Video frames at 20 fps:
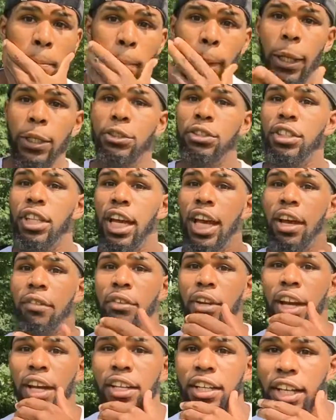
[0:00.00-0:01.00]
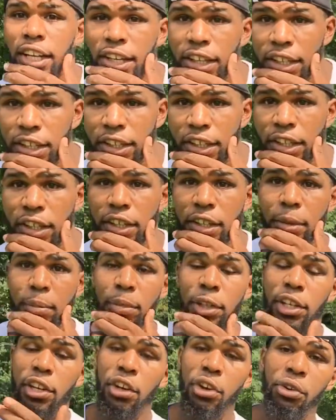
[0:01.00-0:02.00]
I used to have an identity and
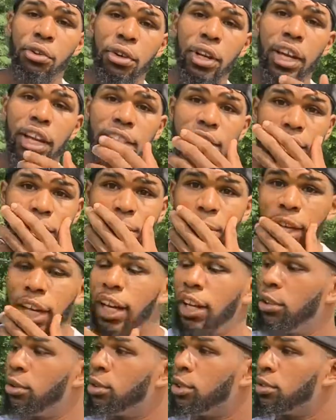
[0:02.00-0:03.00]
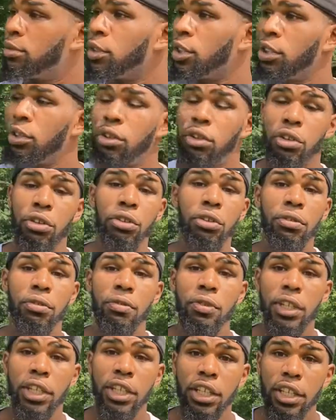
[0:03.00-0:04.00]
be known as somebody who was real
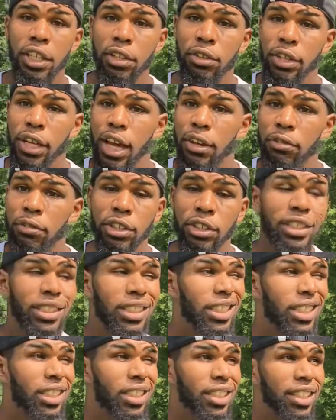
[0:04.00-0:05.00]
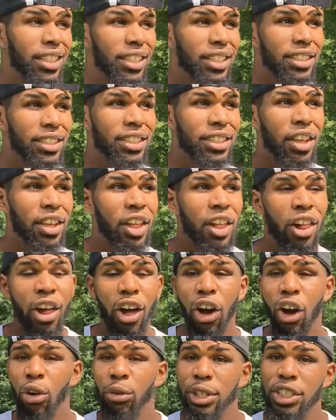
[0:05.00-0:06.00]
goofy, never serious,
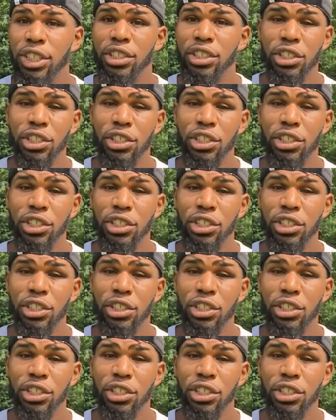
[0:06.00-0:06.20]
always